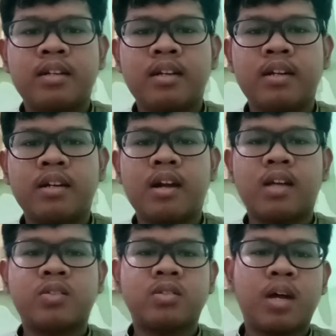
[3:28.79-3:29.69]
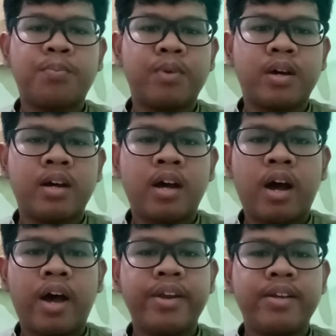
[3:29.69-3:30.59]
her abstract
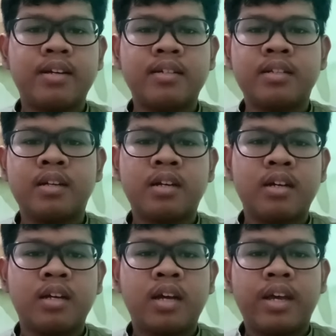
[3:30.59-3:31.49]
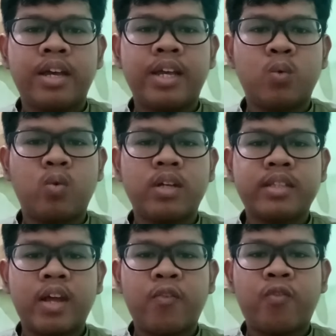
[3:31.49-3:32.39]
idea in
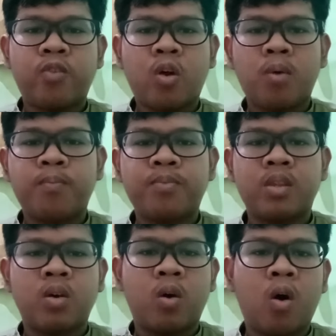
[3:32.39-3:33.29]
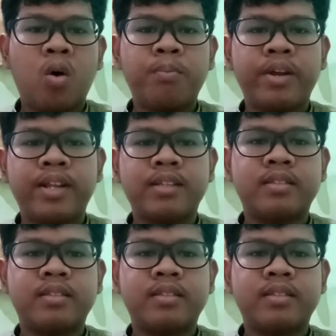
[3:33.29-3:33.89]
written form, how many